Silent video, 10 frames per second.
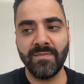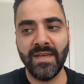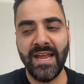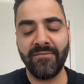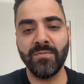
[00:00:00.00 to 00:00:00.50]

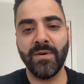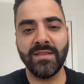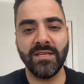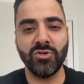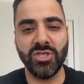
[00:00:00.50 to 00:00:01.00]
then
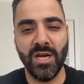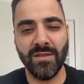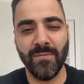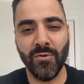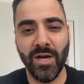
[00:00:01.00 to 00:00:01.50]
everybody that you
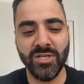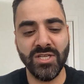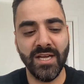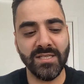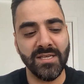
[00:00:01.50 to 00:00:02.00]
share the
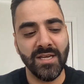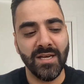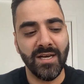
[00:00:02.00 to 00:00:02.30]
project